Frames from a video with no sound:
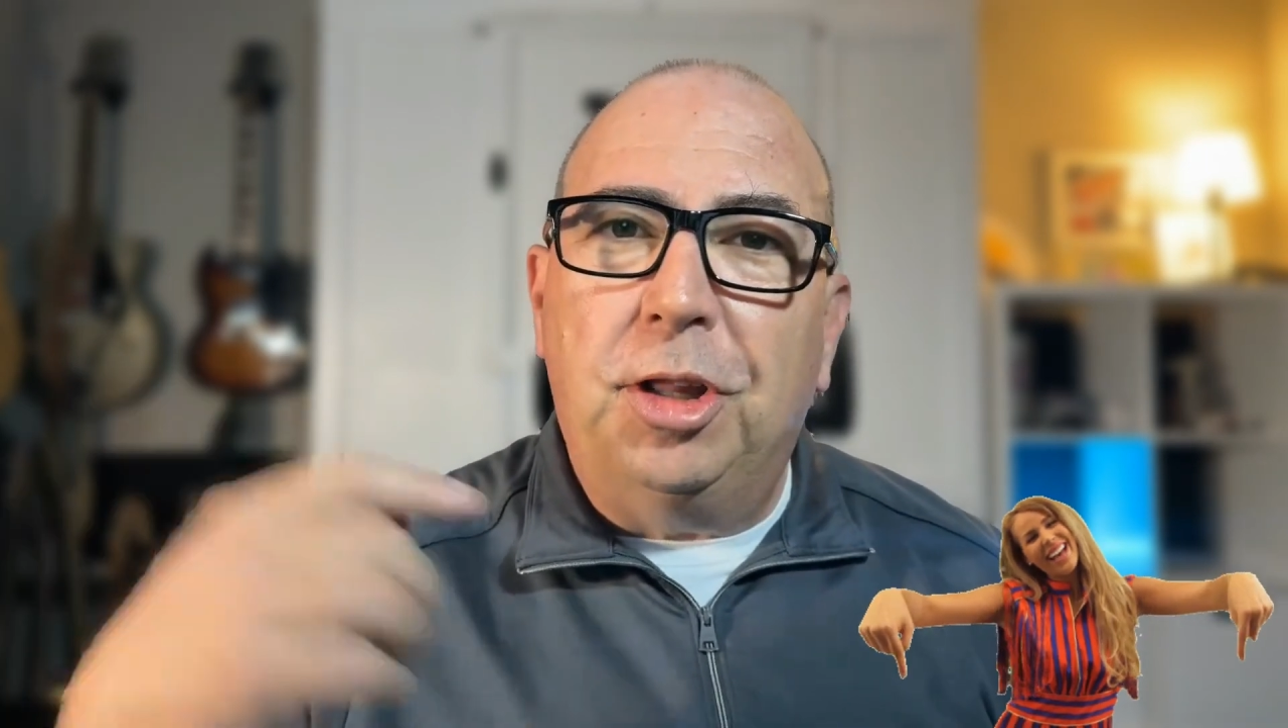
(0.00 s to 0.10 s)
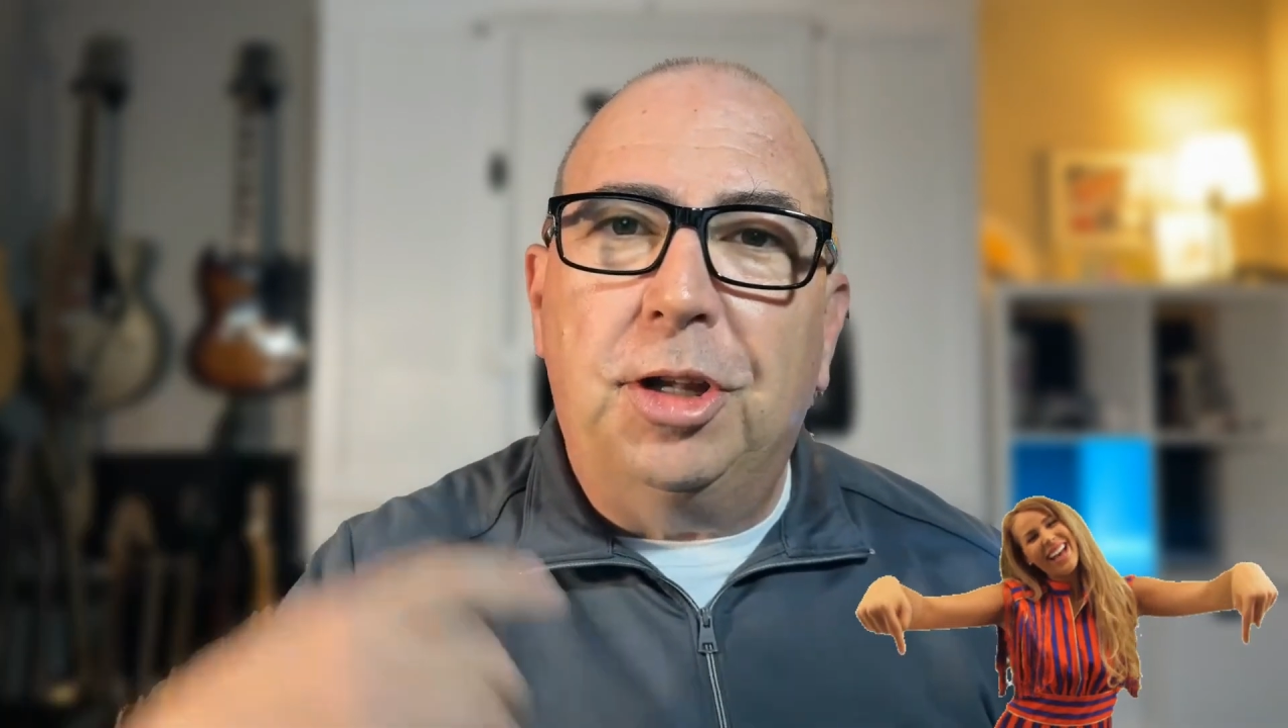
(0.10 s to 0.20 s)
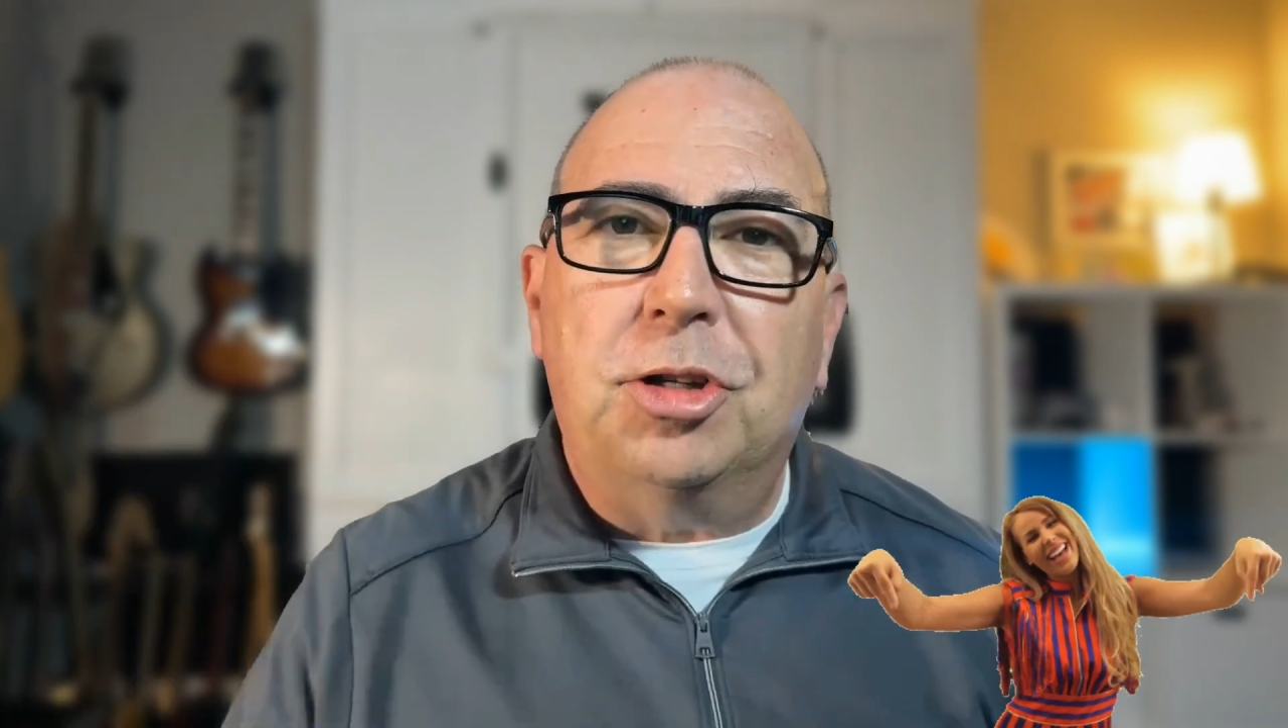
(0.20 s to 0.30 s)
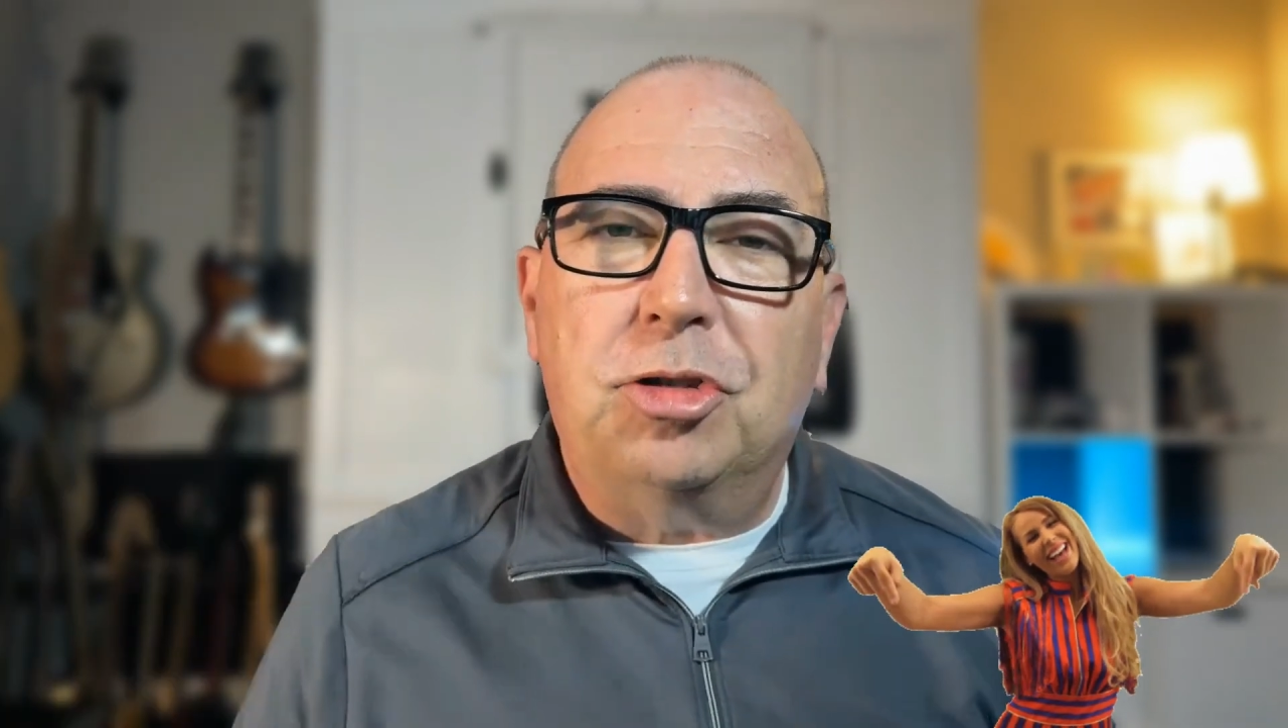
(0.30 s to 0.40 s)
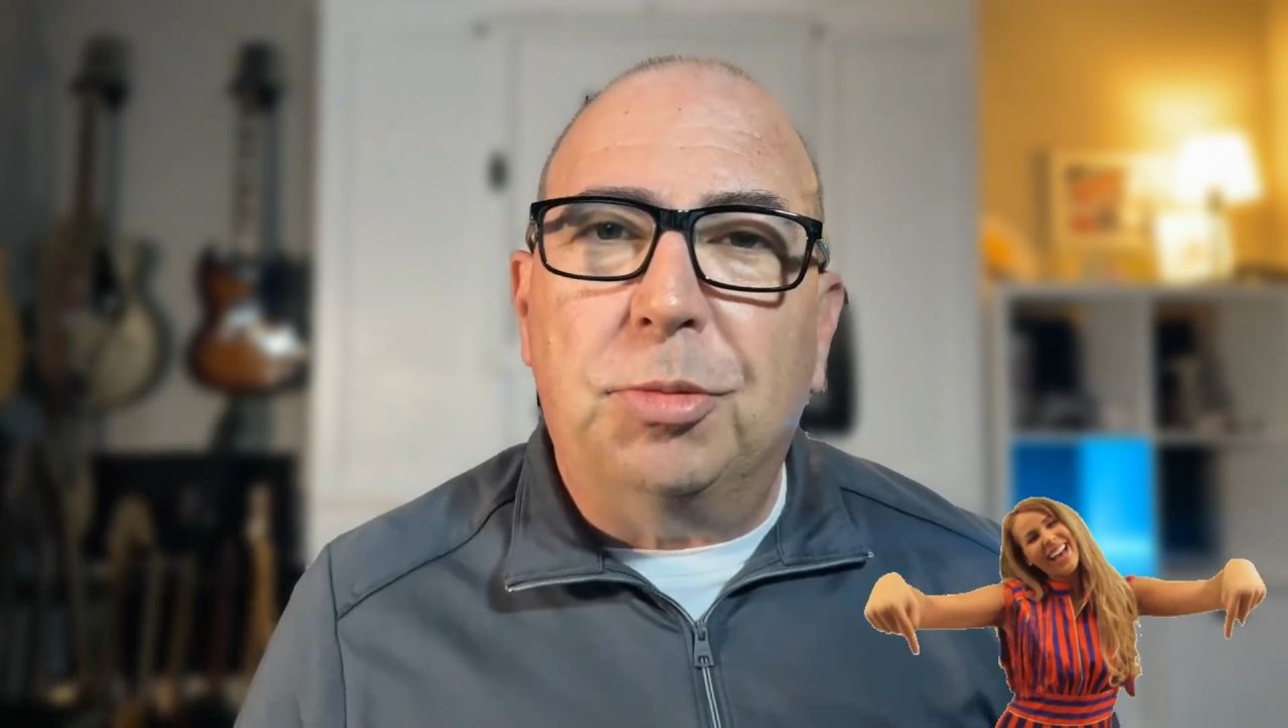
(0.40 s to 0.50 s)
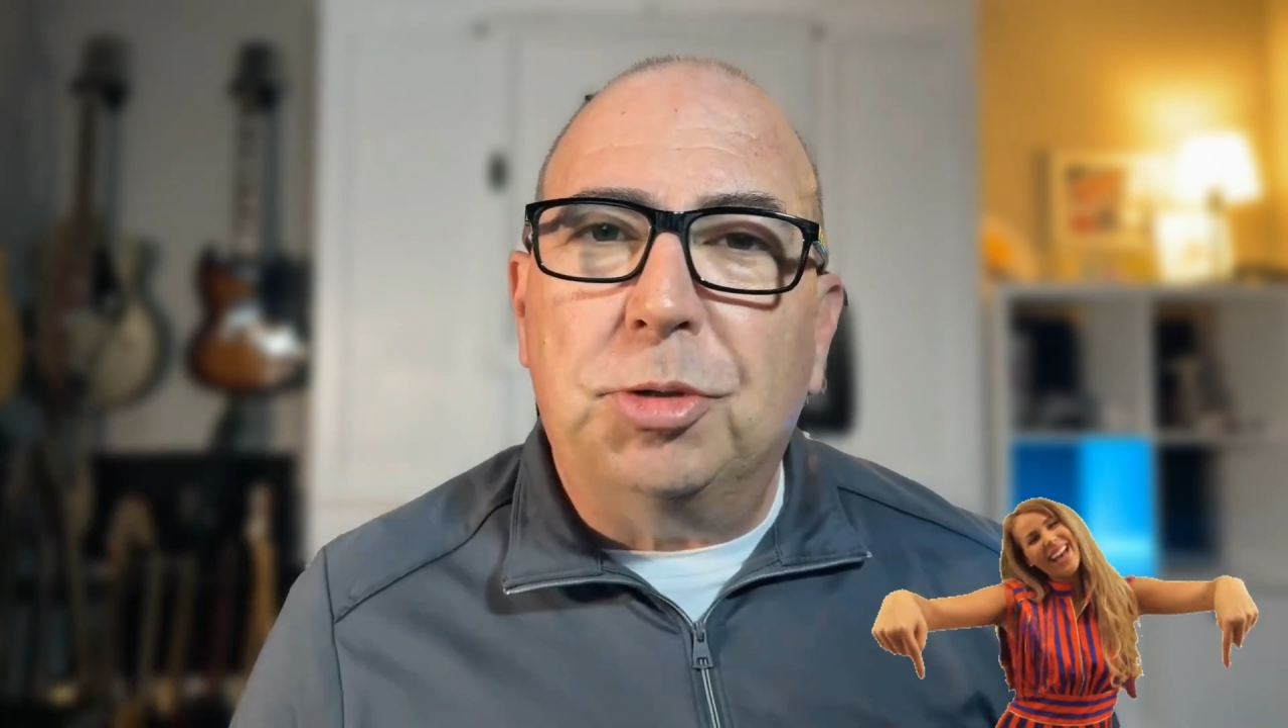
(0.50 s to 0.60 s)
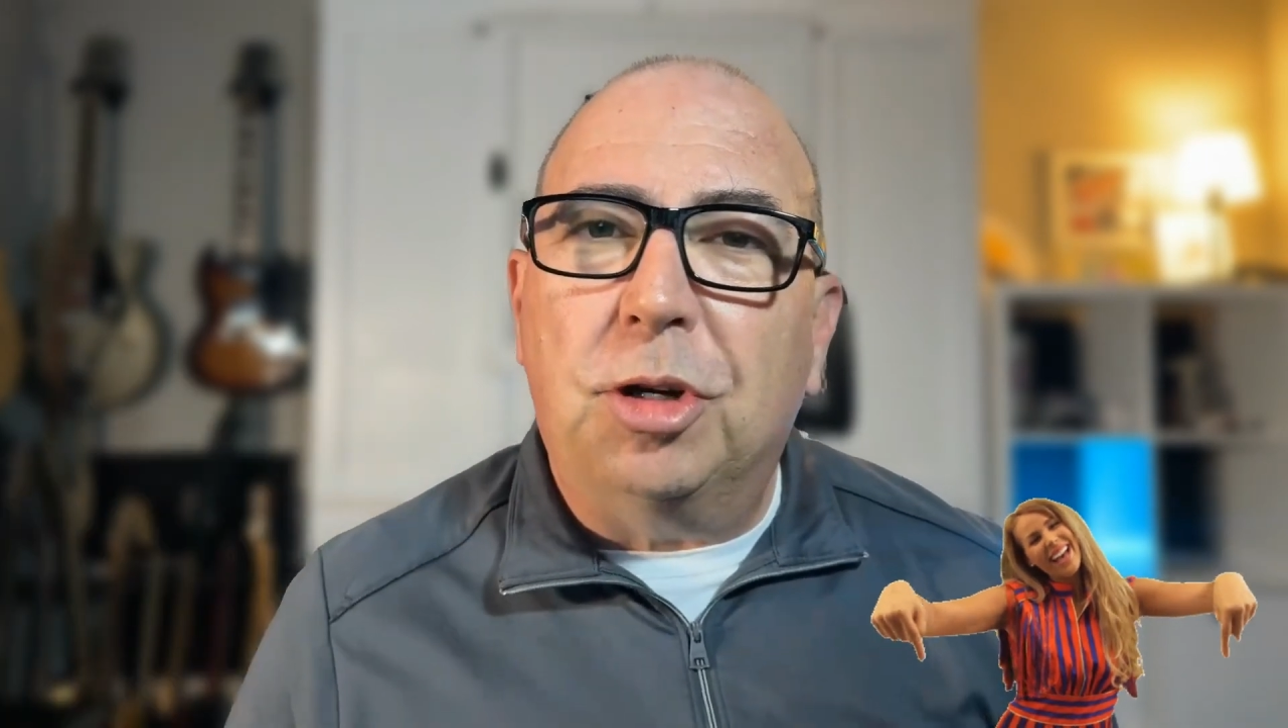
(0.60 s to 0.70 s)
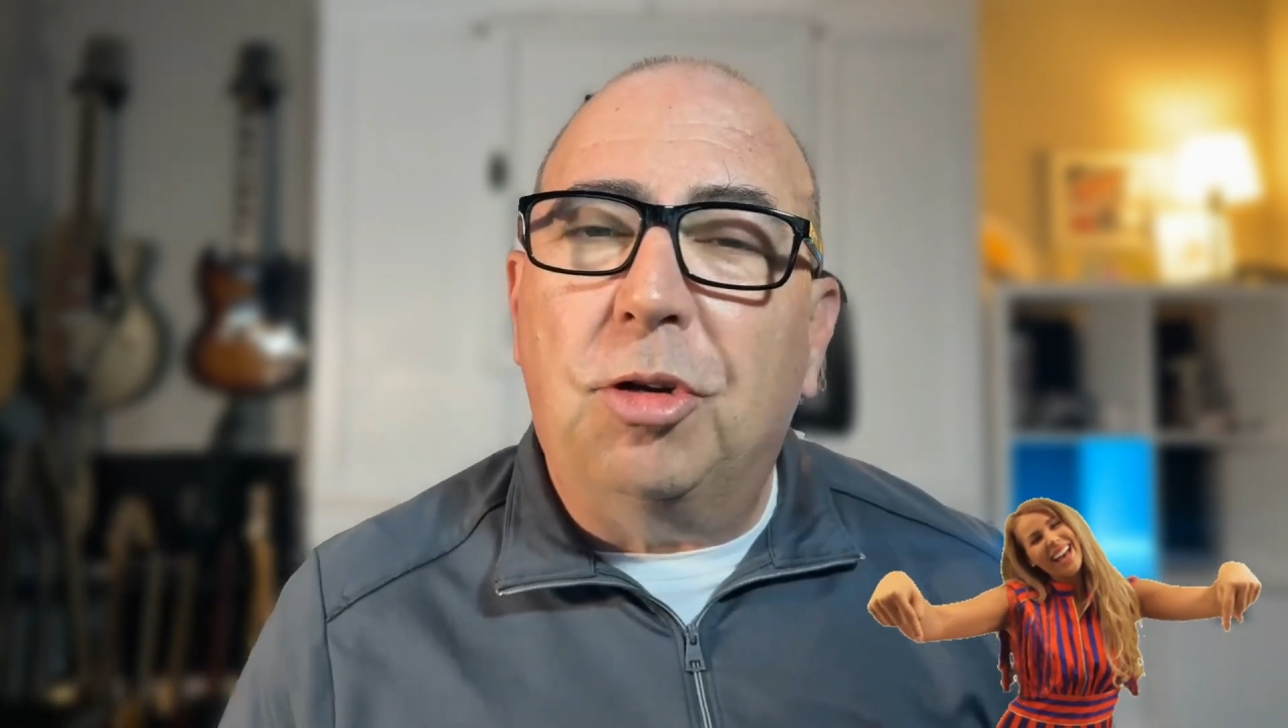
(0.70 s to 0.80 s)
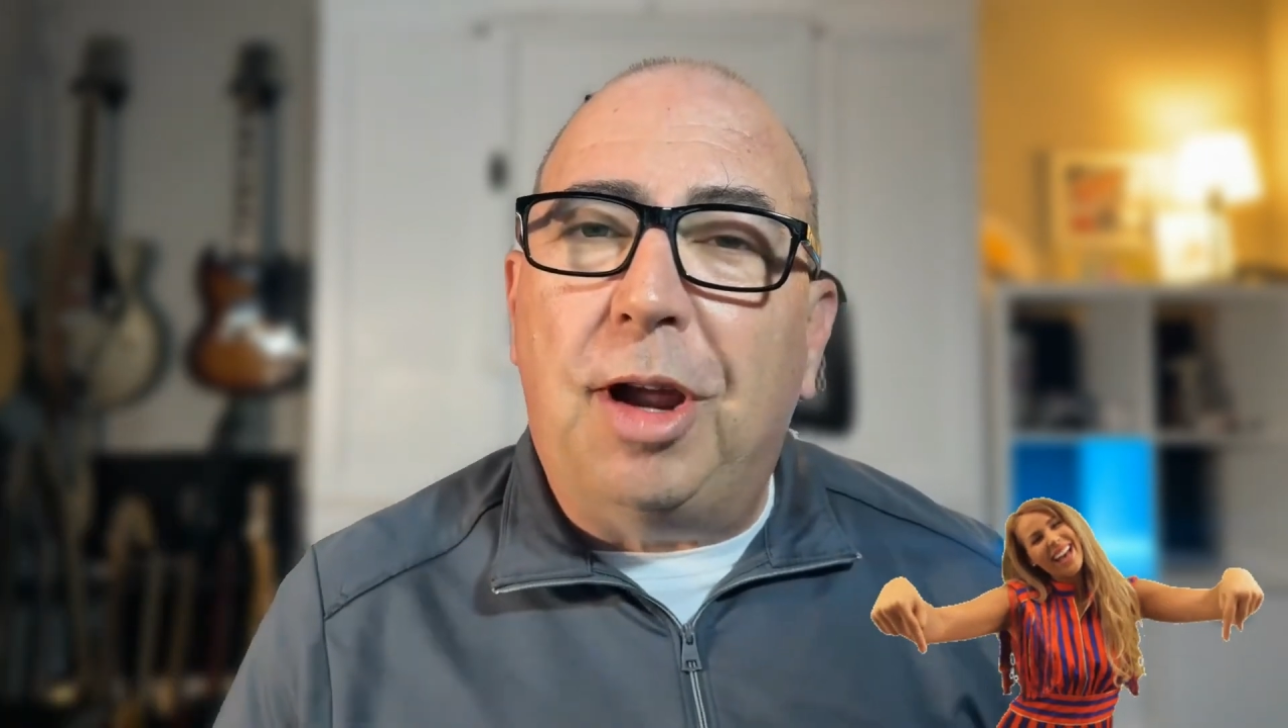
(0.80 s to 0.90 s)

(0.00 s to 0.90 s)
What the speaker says: the description,